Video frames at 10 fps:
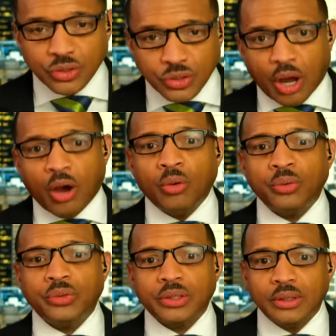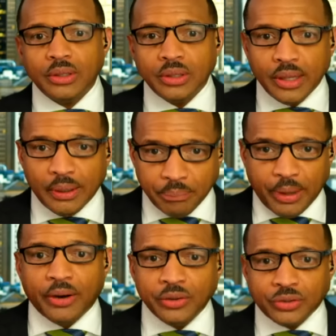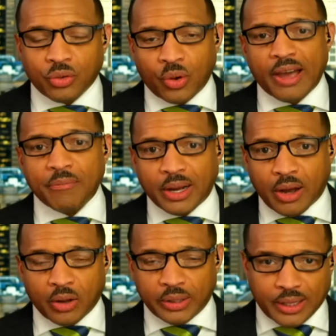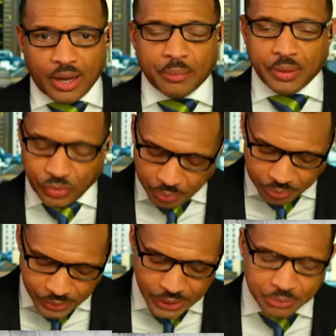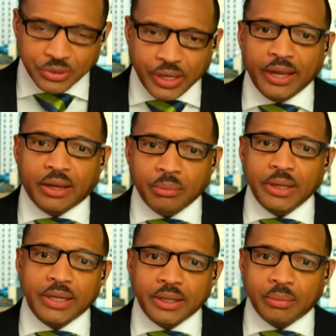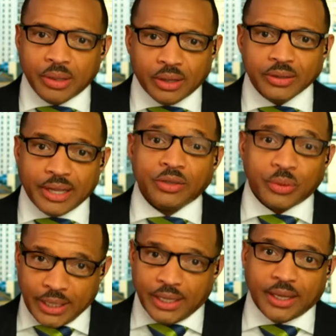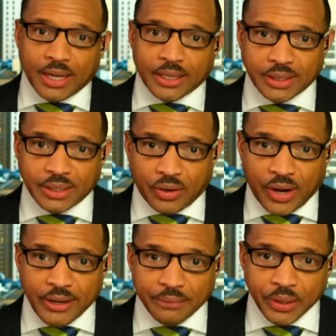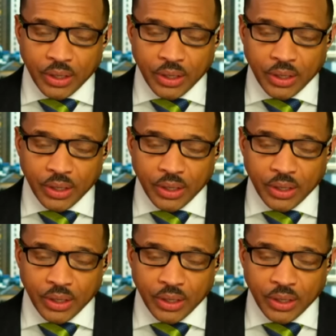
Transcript: don't embarrass the craft by calling it comedy. So I'm saying comedian because that's what the headline says, all right?